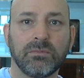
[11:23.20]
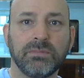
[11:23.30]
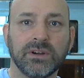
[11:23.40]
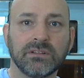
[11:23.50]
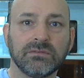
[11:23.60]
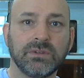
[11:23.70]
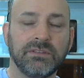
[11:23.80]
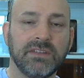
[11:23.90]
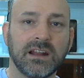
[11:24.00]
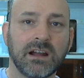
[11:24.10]
But with
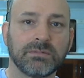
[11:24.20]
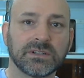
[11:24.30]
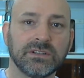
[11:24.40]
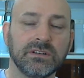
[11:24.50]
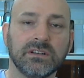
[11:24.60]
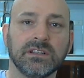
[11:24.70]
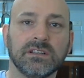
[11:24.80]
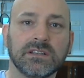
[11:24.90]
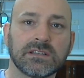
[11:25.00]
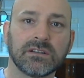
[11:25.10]
that opportunity
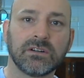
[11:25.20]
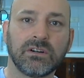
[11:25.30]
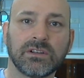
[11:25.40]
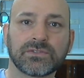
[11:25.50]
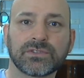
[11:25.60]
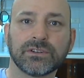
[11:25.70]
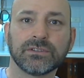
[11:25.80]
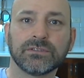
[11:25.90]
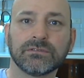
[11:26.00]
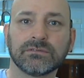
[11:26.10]
is
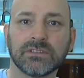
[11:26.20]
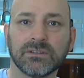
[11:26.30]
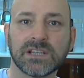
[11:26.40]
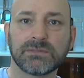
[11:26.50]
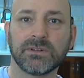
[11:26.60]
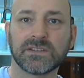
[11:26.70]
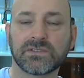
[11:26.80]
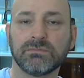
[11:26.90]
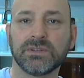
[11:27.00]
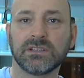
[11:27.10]
also the
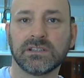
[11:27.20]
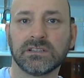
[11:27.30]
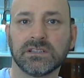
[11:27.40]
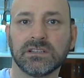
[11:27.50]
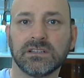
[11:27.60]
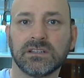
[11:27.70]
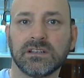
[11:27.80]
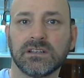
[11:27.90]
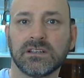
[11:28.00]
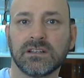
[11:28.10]
responsibility
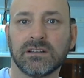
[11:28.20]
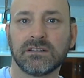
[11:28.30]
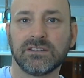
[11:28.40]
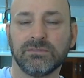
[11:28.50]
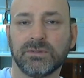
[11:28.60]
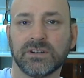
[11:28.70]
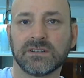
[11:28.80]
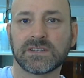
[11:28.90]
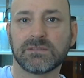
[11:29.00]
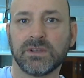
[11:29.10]
to
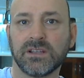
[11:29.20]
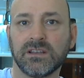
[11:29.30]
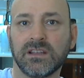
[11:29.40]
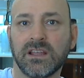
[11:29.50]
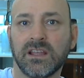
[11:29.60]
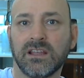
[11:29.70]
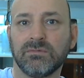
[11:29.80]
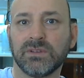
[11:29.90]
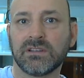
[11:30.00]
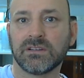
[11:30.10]
participate,
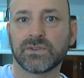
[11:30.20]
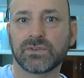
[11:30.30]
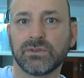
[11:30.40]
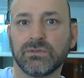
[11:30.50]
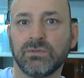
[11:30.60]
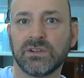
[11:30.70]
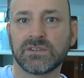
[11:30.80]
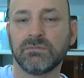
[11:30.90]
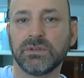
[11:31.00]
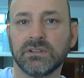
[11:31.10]
because one's
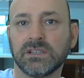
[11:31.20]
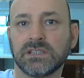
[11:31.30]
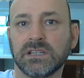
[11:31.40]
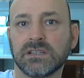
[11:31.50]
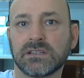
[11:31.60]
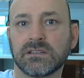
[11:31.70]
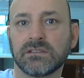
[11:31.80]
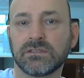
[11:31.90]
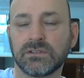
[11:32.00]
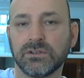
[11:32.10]
abilities
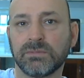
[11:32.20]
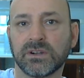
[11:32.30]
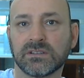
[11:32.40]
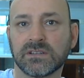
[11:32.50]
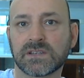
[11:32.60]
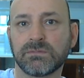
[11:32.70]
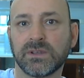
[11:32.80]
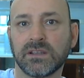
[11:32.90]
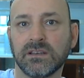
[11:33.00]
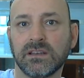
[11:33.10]
to
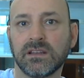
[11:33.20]
participate